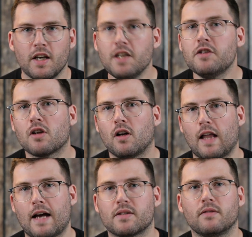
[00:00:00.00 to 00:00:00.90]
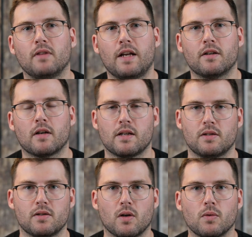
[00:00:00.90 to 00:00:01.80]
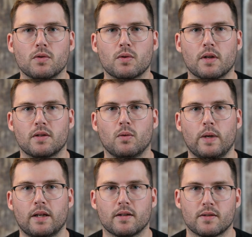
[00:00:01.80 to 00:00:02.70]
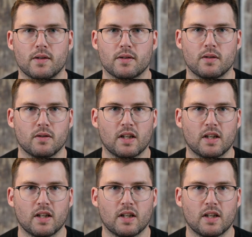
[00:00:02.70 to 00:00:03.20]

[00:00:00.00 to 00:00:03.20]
Each class of lender has its own strengths and weaknesses.